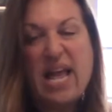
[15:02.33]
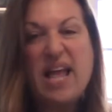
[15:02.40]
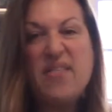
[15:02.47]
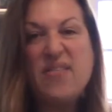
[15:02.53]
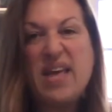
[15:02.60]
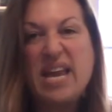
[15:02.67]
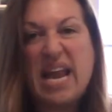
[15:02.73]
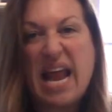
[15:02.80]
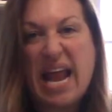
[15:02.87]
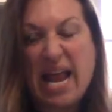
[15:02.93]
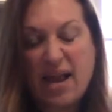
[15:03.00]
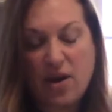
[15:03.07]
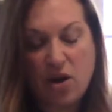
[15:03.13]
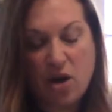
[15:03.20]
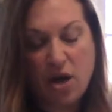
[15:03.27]
And then
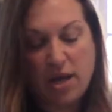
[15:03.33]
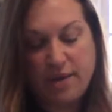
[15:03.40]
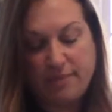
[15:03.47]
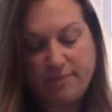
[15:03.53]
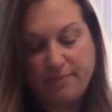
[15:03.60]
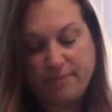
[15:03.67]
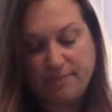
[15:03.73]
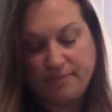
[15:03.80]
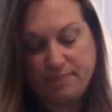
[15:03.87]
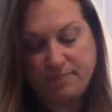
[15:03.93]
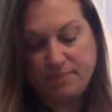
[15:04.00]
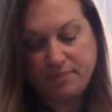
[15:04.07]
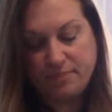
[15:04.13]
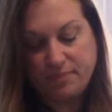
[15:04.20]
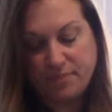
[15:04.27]
add on.
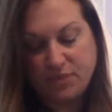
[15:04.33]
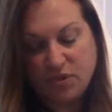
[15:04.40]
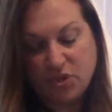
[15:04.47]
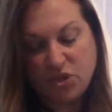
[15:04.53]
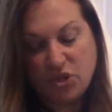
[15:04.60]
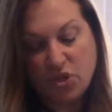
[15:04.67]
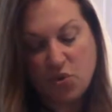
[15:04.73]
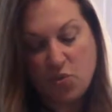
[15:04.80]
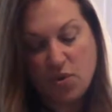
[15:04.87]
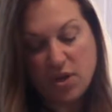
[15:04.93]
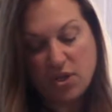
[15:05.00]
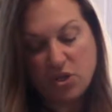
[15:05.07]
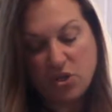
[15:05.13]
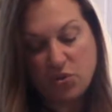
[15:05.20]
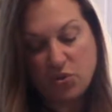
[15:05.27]
Because you don't want
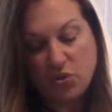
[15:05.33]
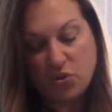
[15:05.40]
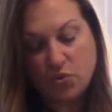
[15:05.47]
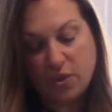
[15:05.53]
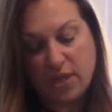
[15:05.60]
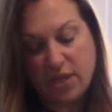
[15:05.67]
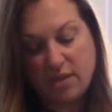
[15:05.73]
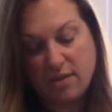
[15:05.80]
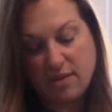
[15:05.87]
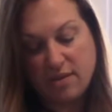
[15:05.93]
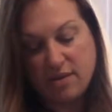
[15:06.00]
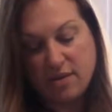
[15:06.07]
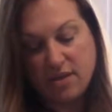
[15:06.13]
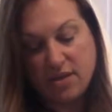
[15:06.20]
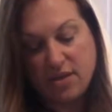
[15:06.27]
it too sweet,
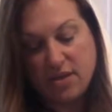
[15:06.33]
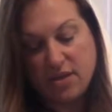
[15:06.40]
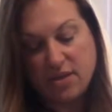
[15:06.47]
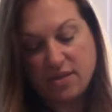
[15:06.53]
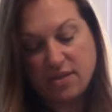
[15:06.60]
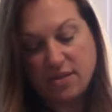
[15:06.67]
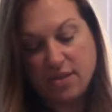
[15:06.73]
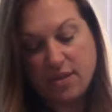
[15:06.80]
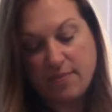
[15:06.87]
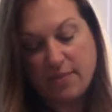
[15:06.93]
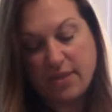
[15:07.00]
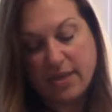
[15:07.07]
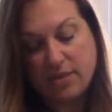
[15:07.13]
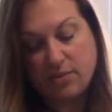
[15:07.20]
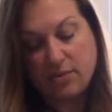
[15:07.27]
because the
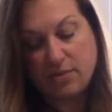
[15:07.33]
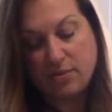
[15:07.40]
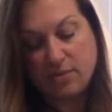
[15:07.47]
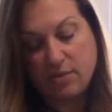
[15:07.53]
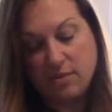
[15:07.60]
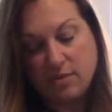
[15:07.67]
cupcakes will